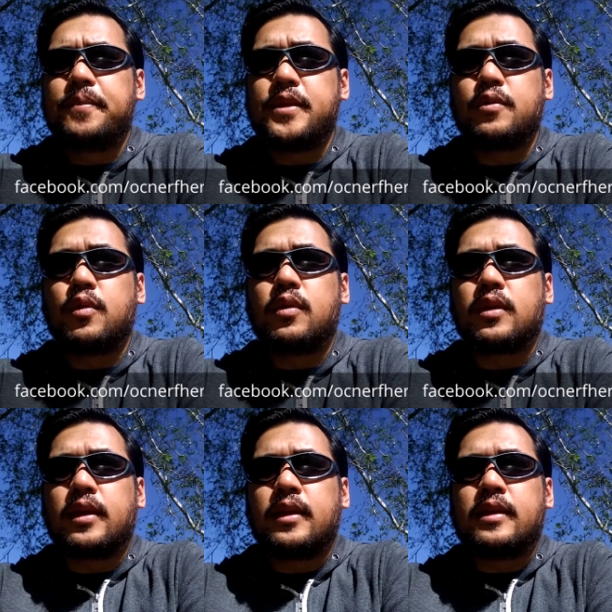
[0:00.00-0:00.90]
you will
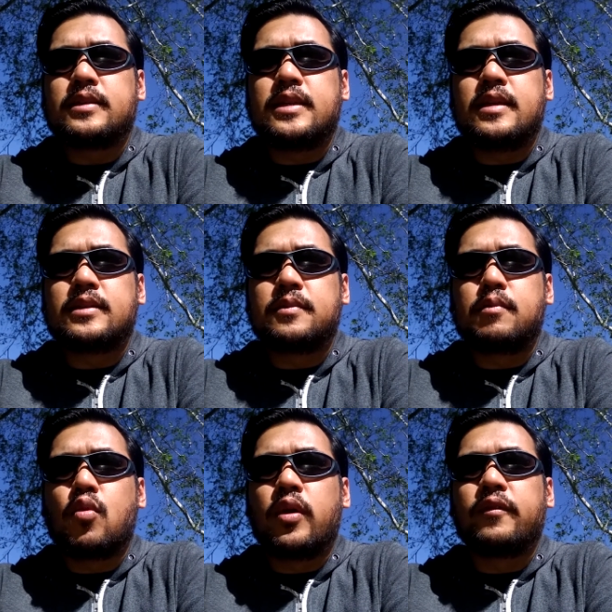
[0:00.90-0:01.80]
see some
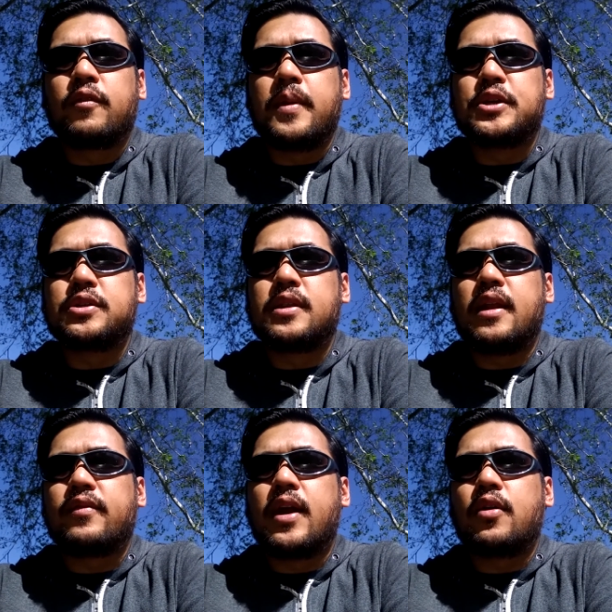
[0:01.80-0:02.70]
more information that
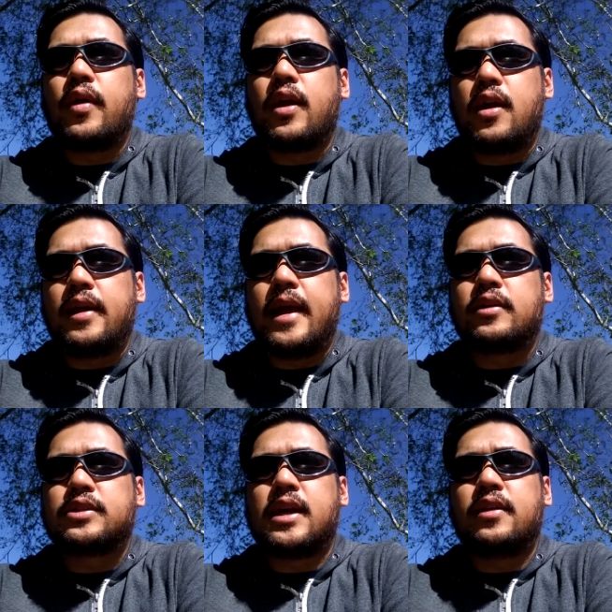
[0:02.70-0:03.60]
I've got going on
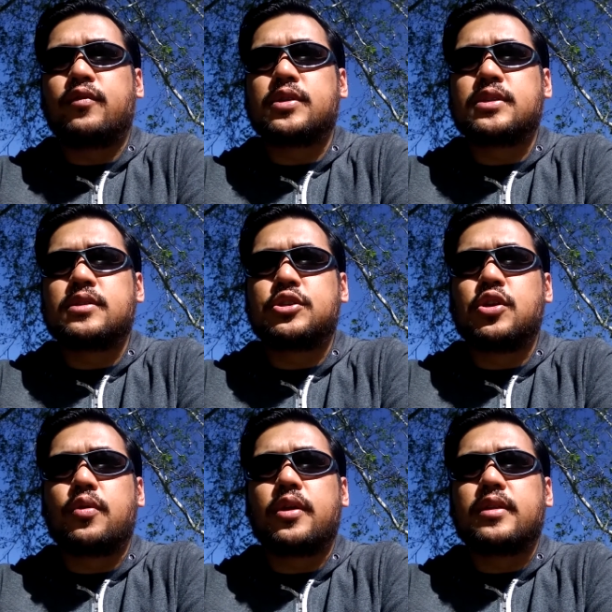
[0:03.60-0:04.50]
outside of what's
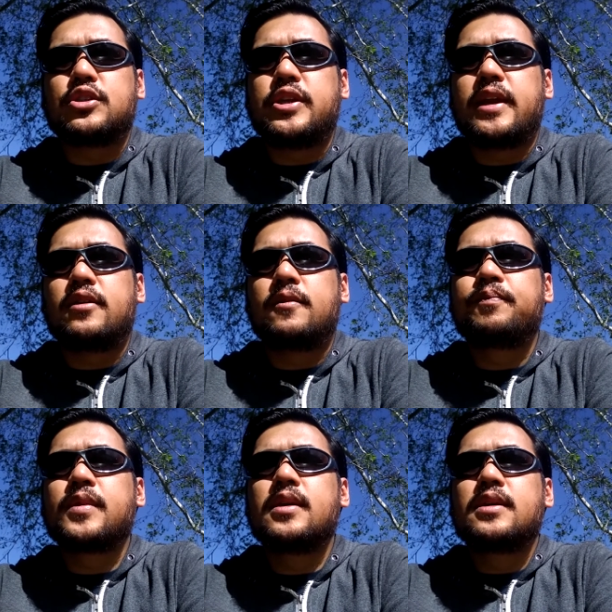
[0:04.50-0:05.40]
shown on this channel.
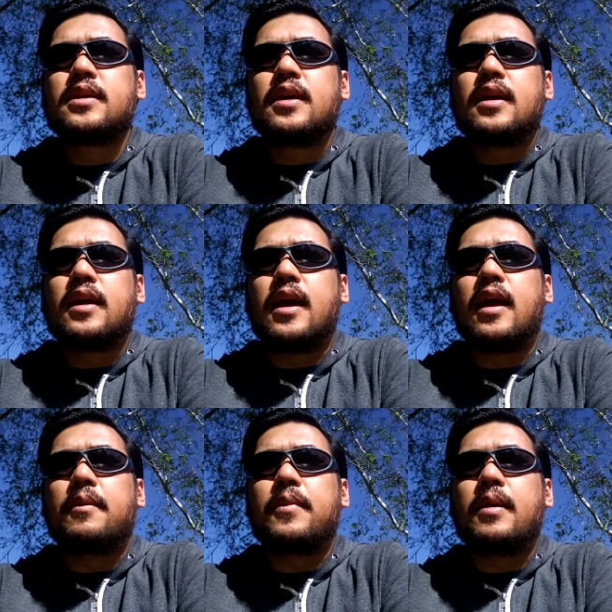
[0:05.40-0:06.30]

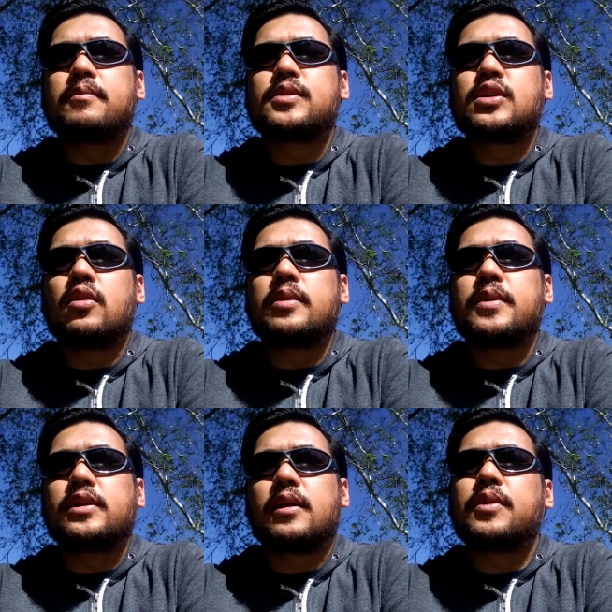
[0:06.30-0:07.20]
I'm slowly
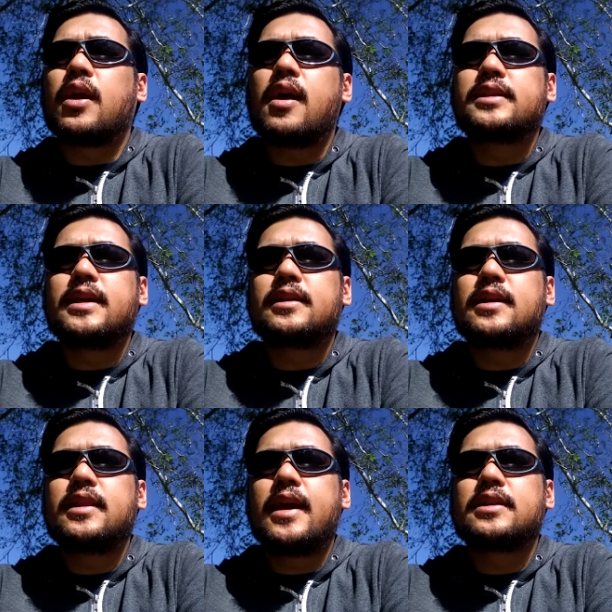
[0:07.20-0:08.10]
building up the content
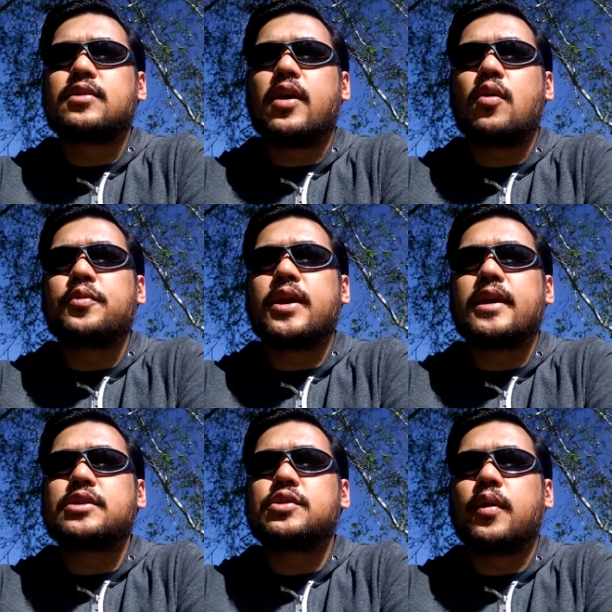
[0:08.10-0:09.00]
on that, so I hope you
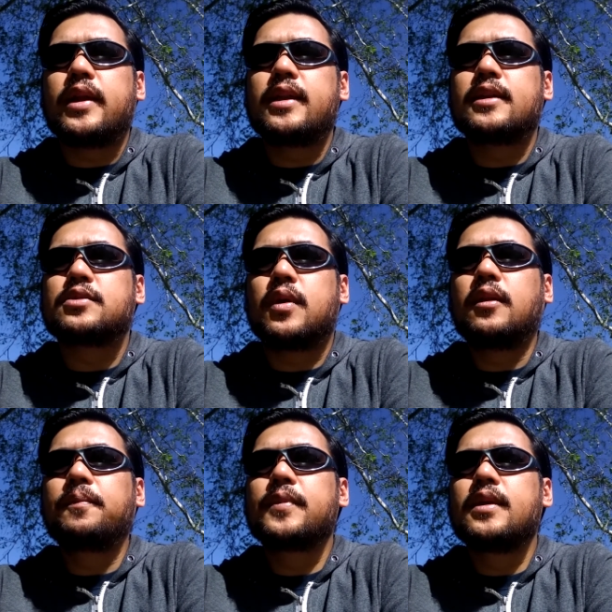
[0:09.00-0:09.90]
guys join it as well.
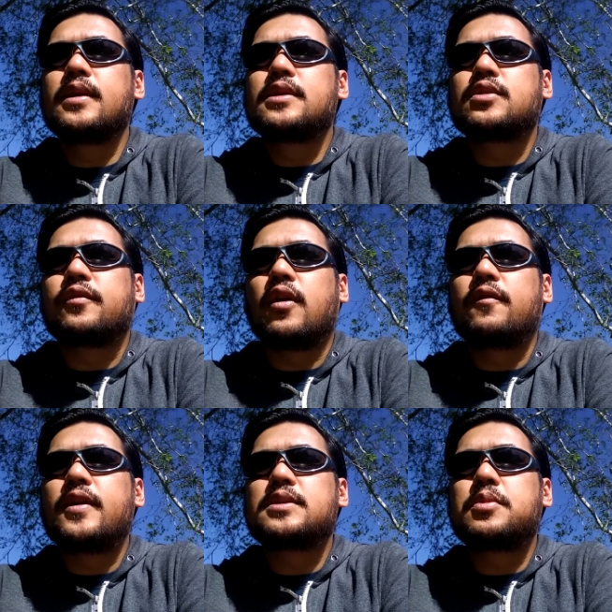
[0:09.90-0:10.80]
So if you're on
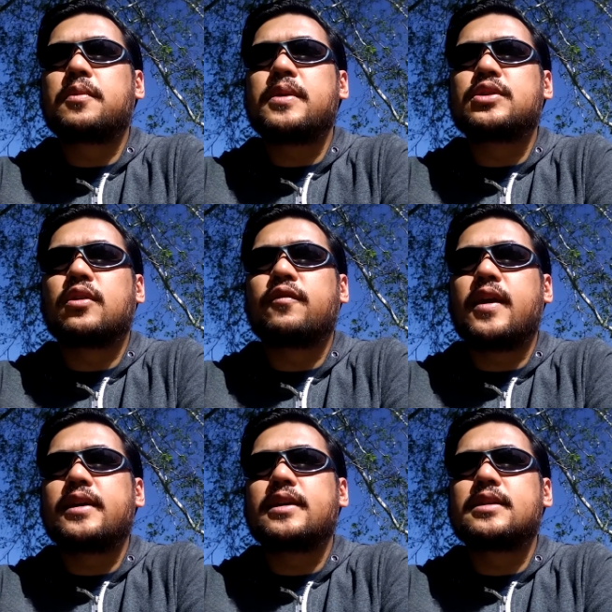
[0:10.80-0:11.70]
Facebook, be sure to
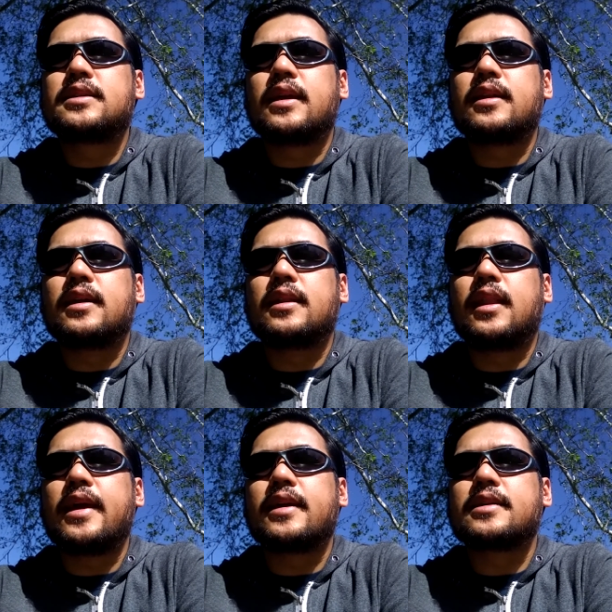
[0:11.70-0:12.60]
find us and
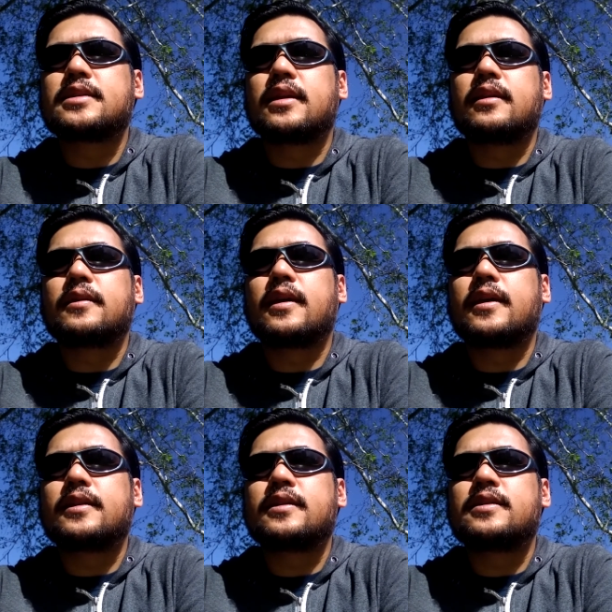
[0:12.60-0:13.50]
like us, and
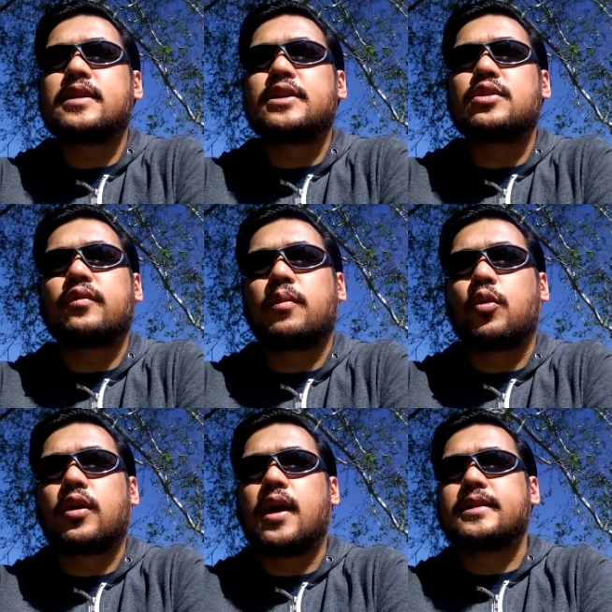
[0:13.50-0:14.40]
stay tuned for
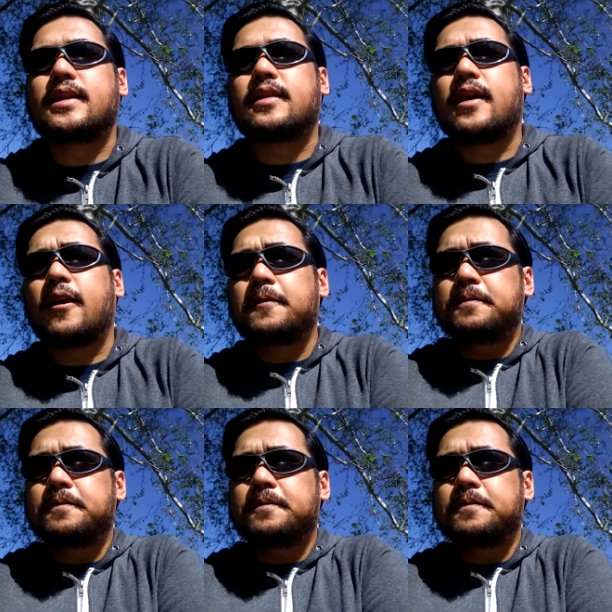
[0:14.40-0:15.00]
more content there.